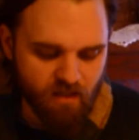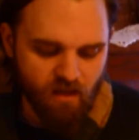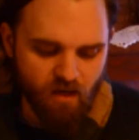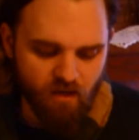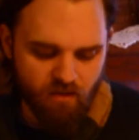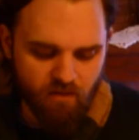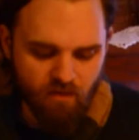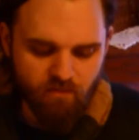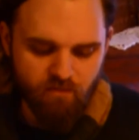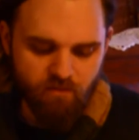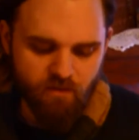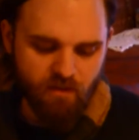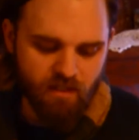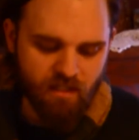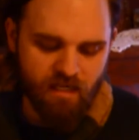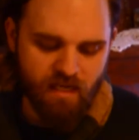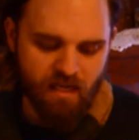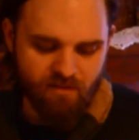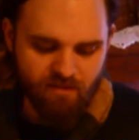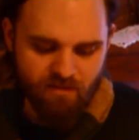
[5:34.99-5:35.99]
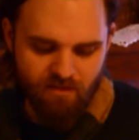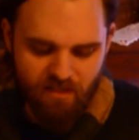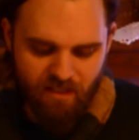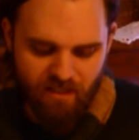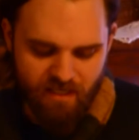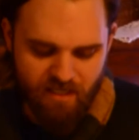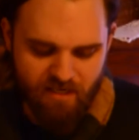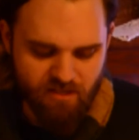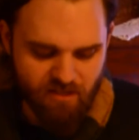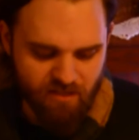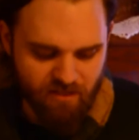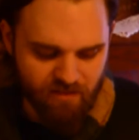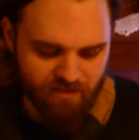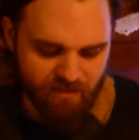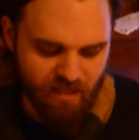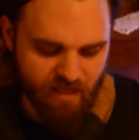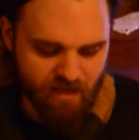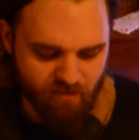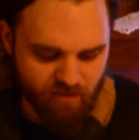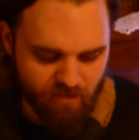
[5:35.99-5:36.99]
Uncle Vernon entered the kitchen
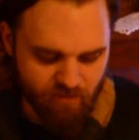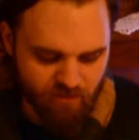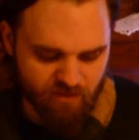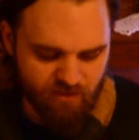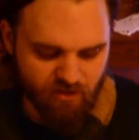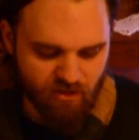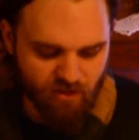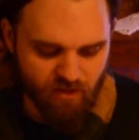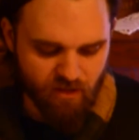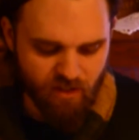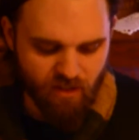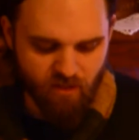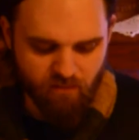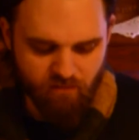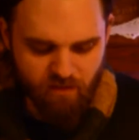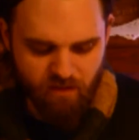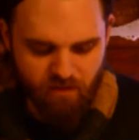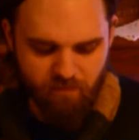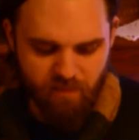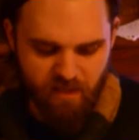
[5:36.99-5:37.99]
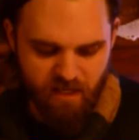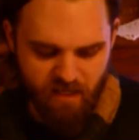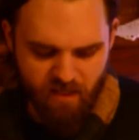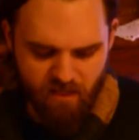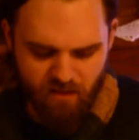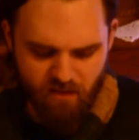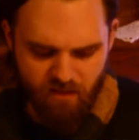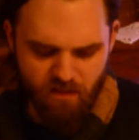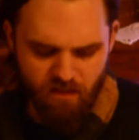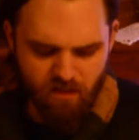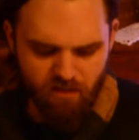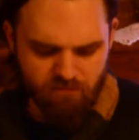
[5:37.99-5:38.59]
as Harry was turning over the bacon.